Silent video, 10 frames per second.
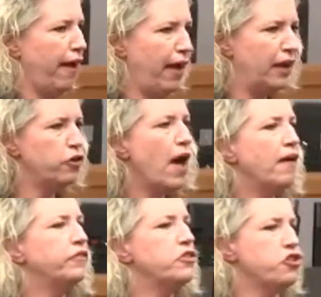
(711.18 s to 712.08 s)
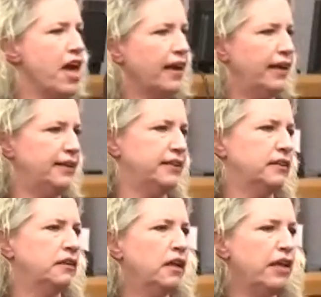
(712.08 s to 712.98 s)
head. You have to check it.
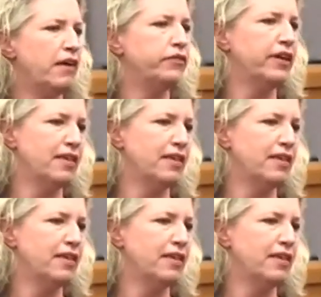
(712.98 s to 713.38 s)
You have to